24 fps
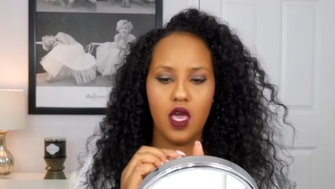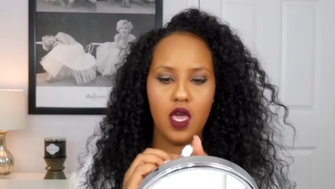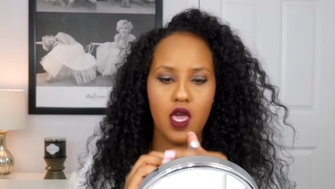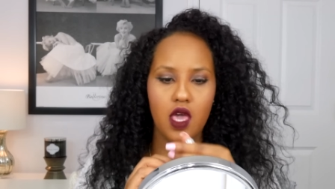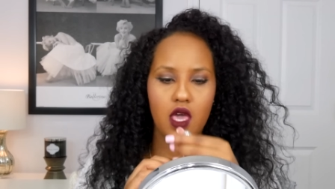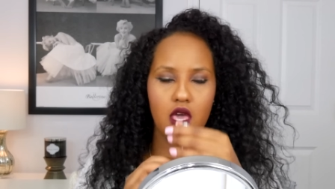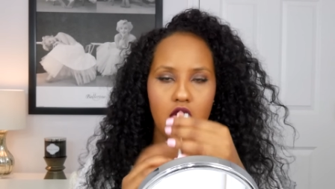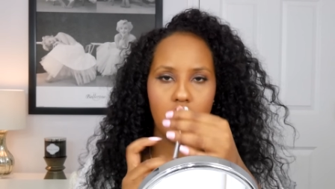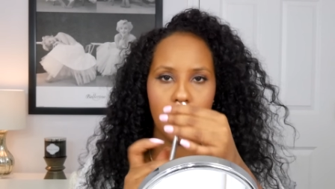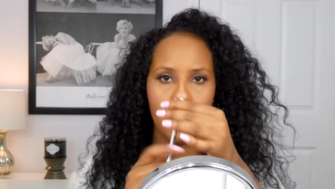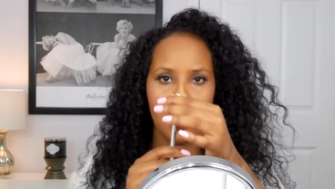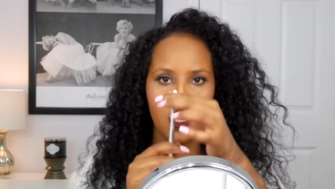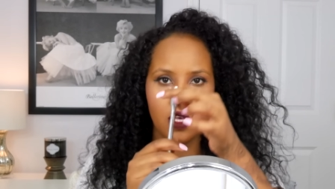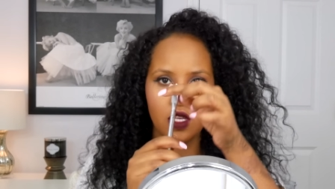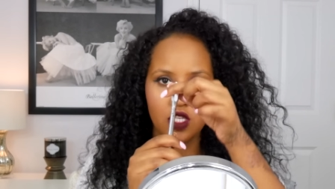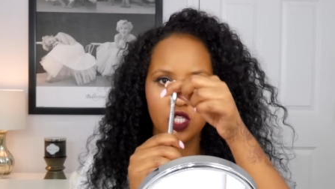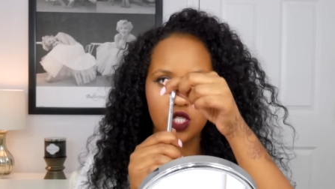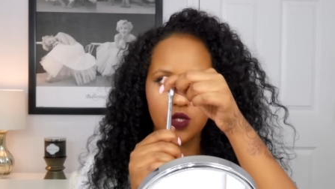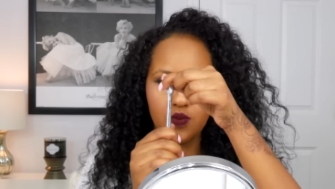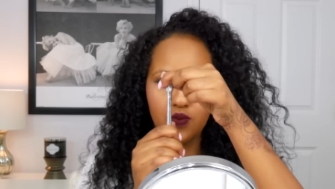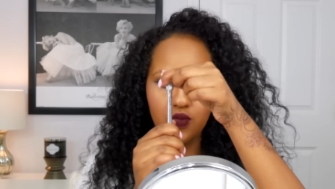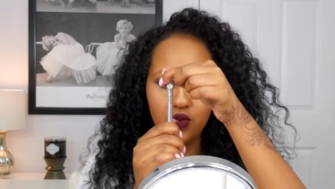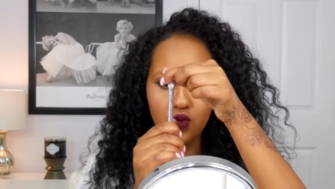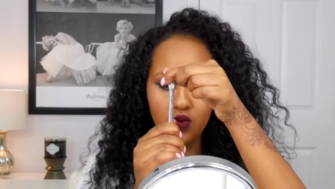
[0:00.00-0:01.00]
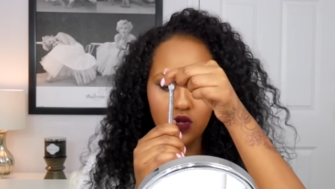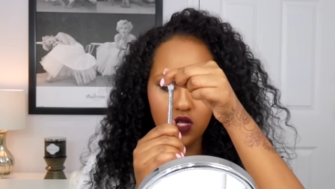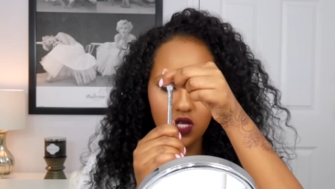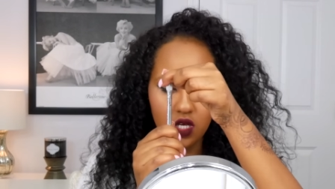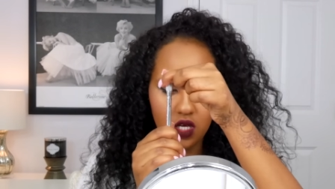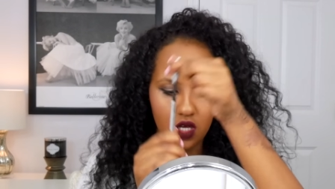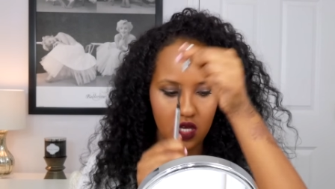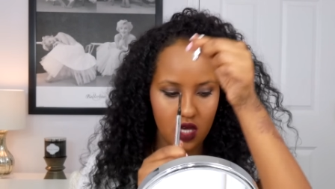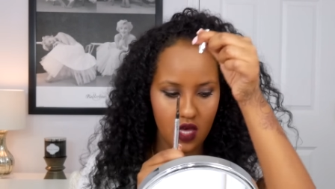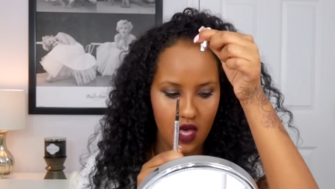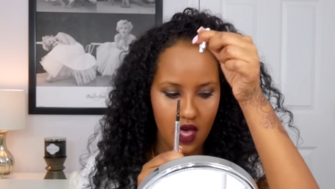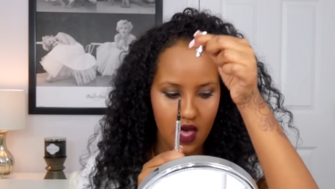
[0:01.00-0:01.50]
a
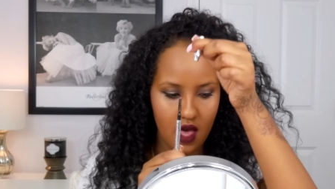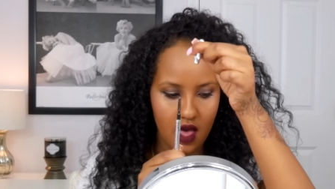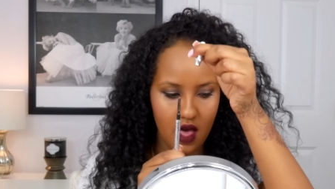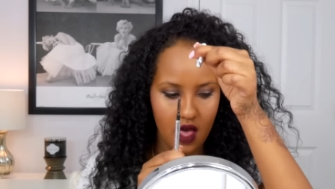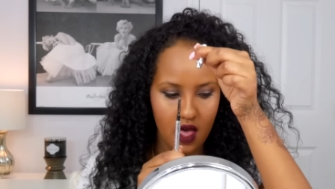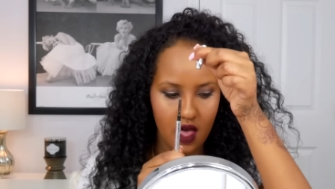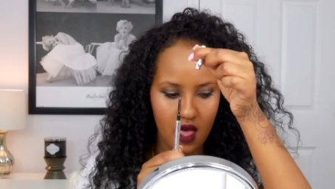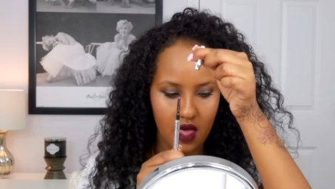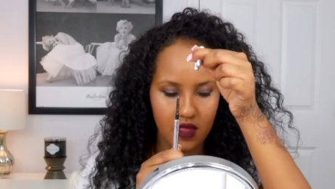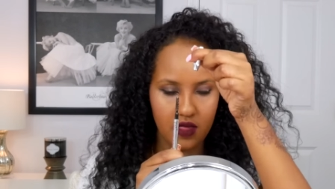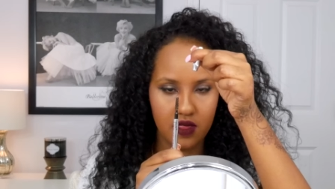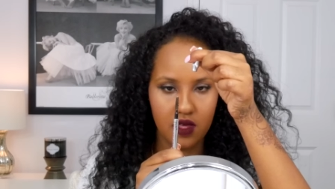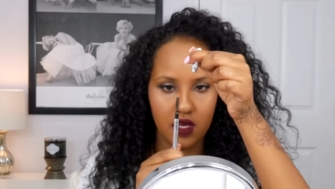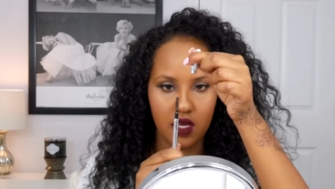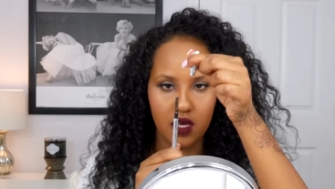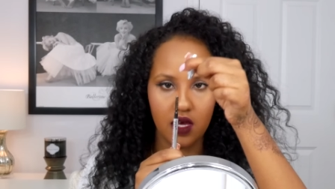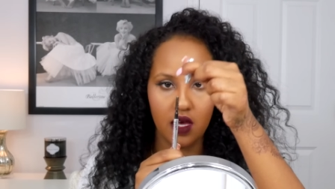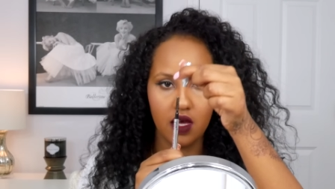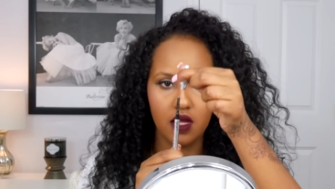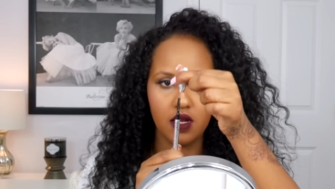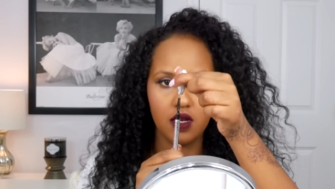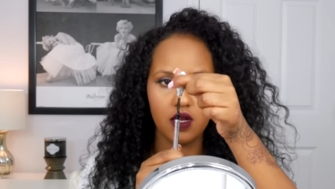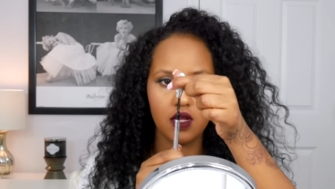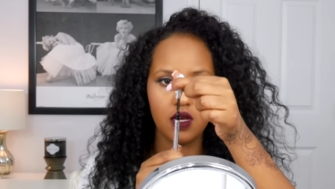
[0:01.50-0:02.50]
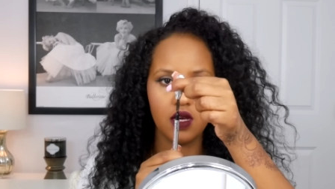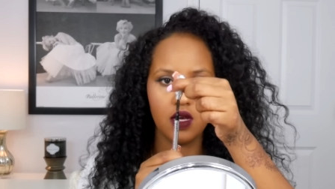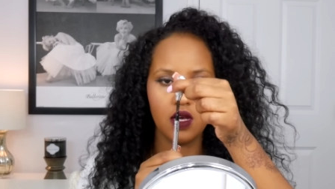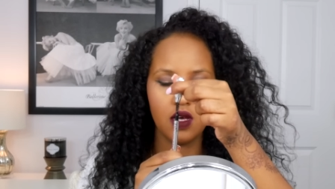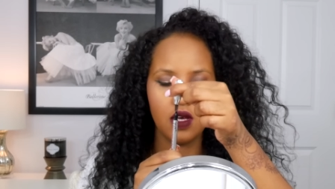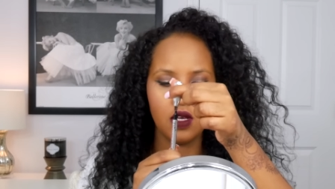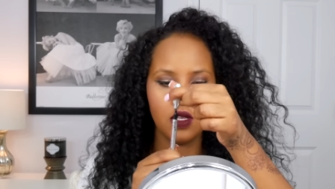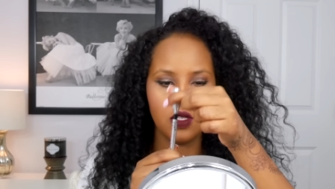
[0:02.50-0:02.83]
spoolie at the end.